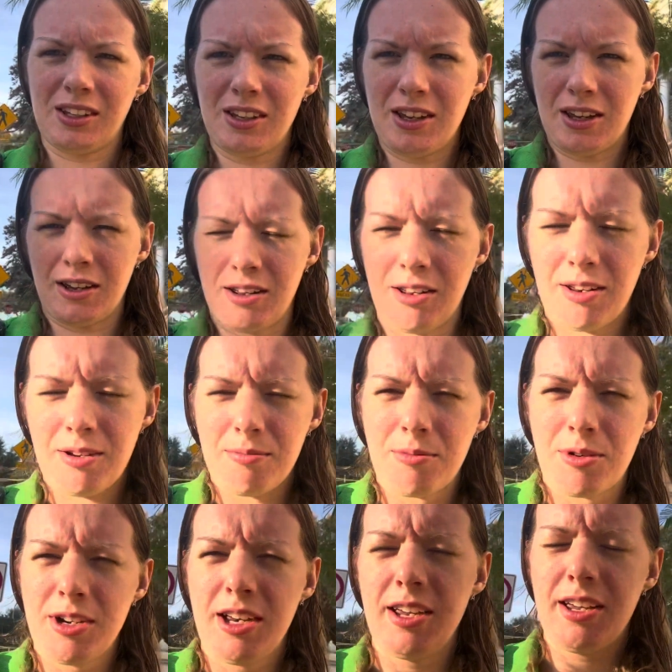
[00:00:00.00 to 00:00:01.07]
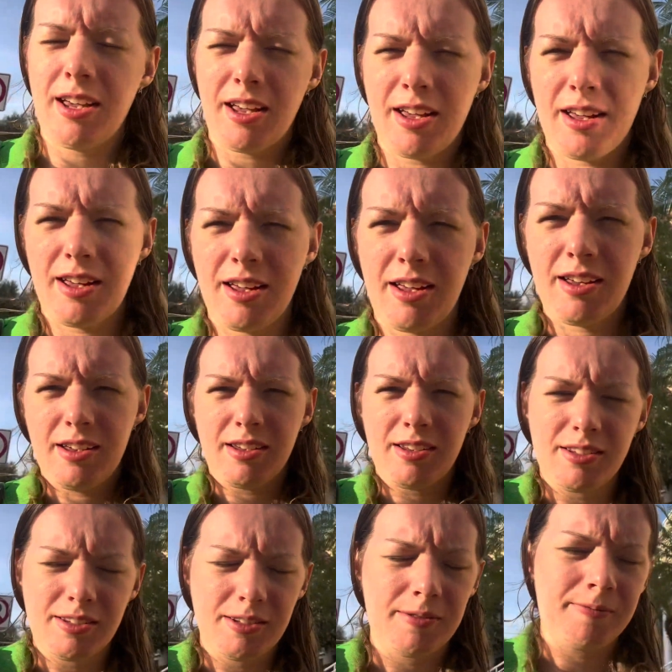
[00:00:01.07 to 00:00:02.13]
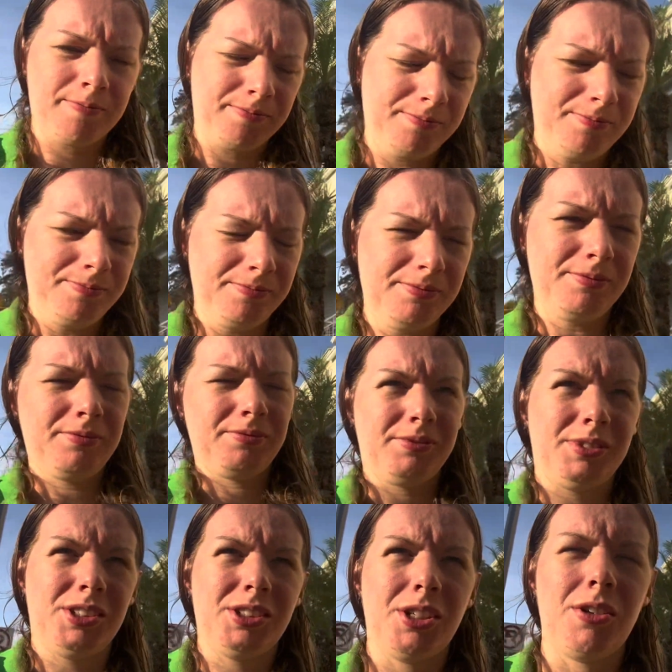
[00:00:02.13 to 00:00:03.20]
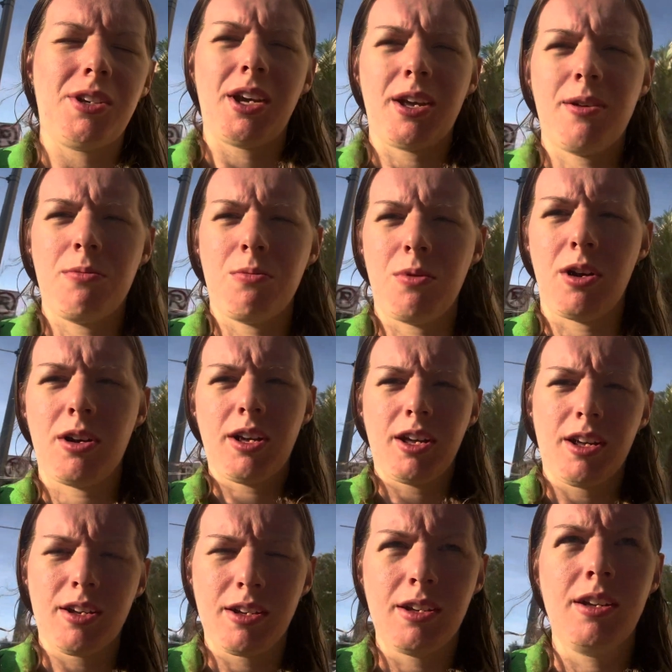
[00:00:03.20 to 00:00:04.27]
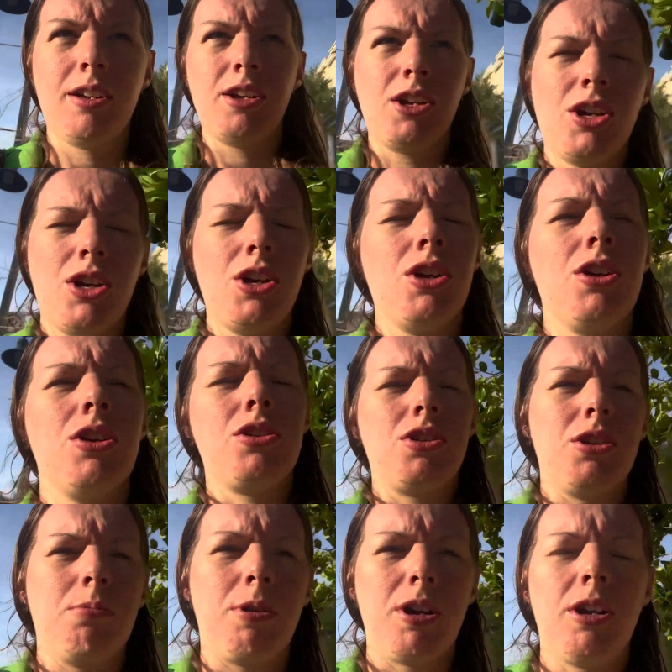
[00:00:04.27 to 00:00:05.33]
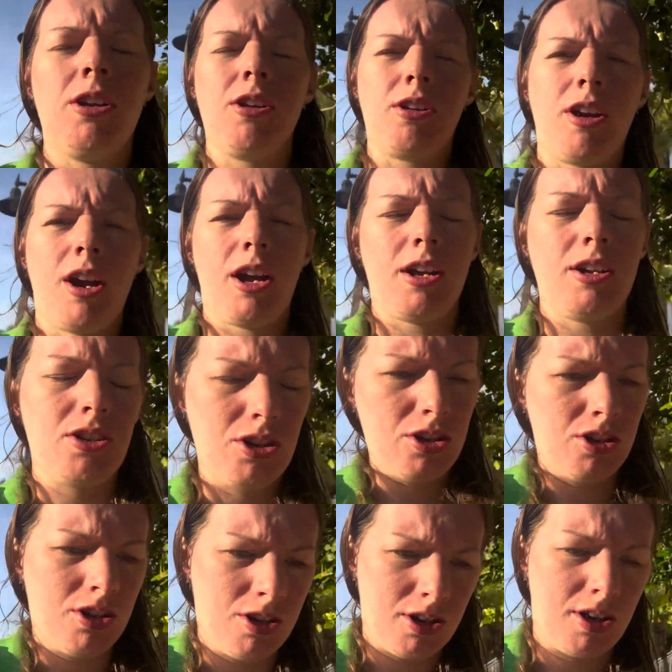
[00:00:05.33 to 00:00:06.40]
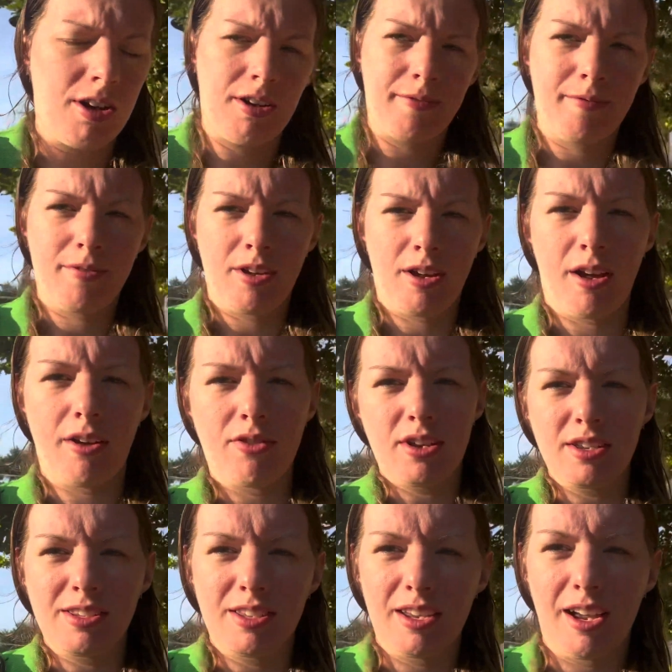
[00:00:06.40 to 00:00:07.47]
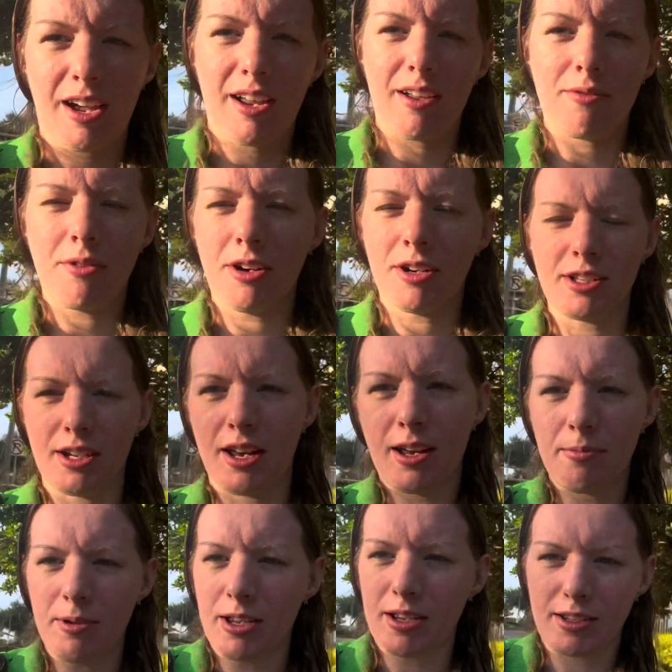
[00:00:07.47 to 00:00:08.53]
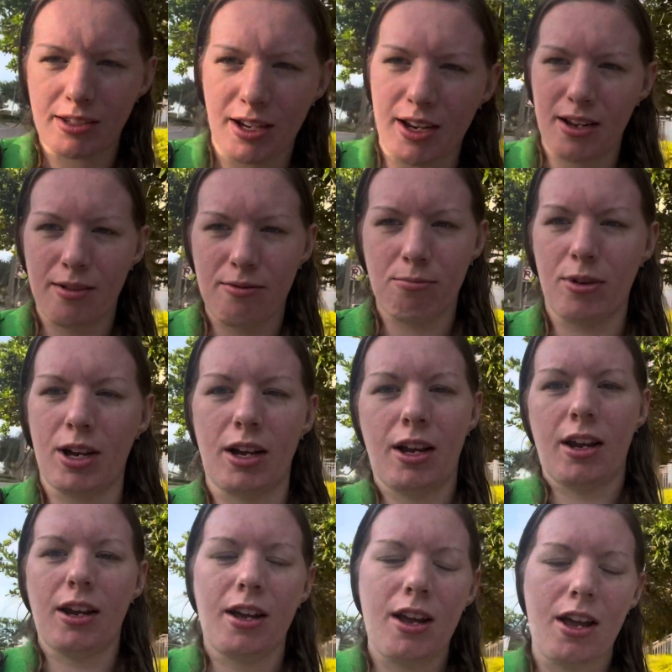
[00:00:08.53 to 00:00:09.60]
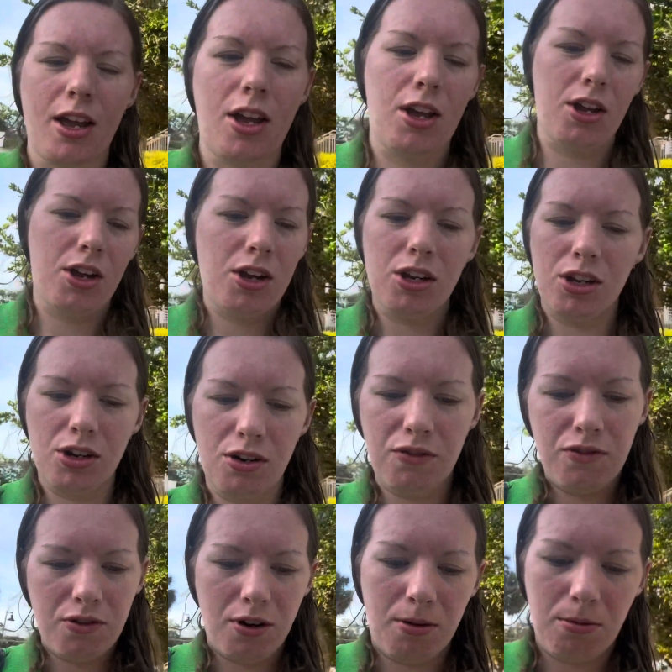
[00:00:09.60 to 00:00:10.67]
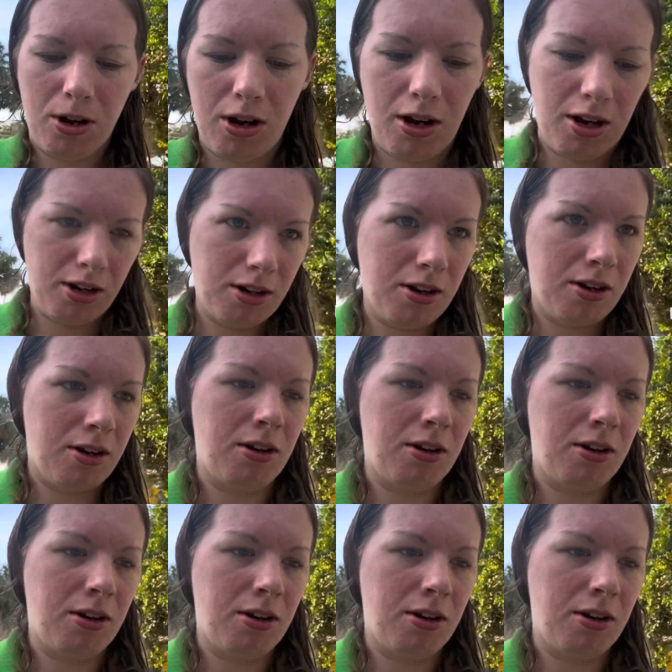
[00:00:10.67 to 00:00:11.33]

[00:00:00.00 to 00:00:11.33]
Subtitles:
Good morning, guys. So I'm walking to the parking garage. Obviously, I have work today because I have my uniform on.